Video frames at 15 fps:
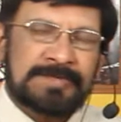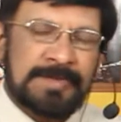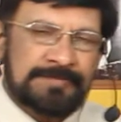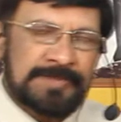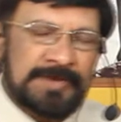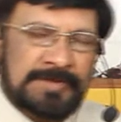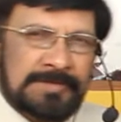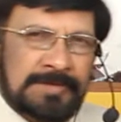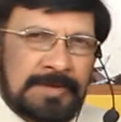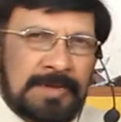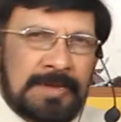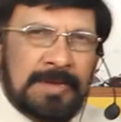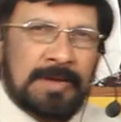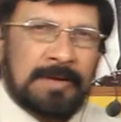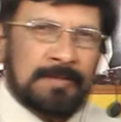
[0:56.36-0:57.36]
subjects,
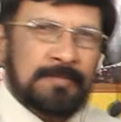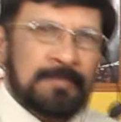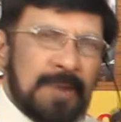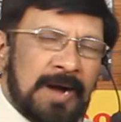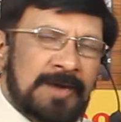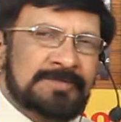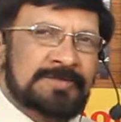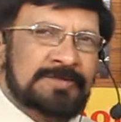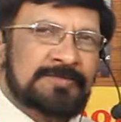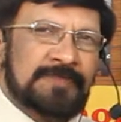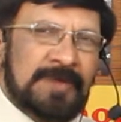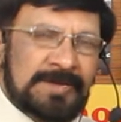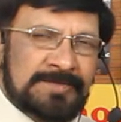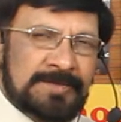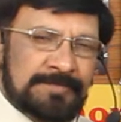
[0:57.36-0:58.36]
marks in
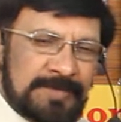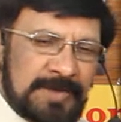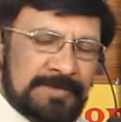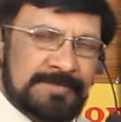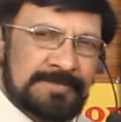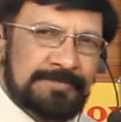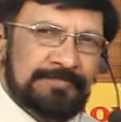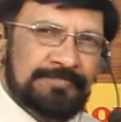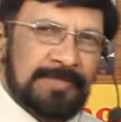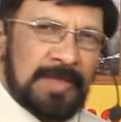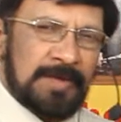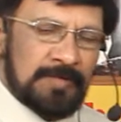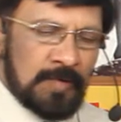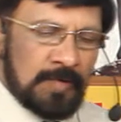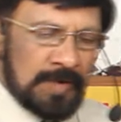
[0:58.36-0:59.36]
5 subjects.
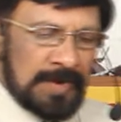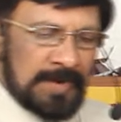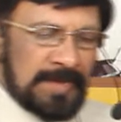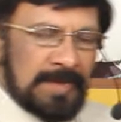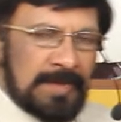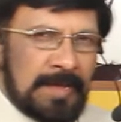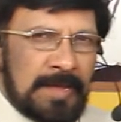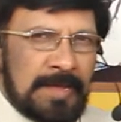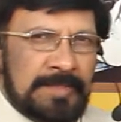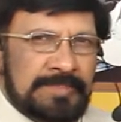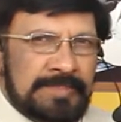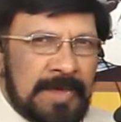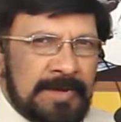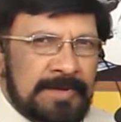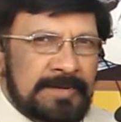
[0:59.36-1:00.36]
Totally
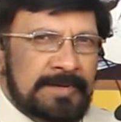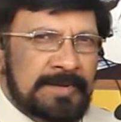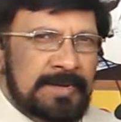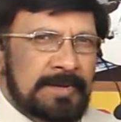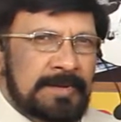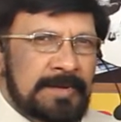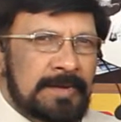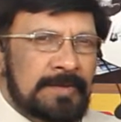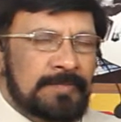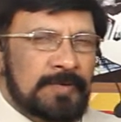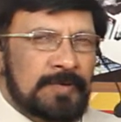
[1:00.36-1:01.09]
13 input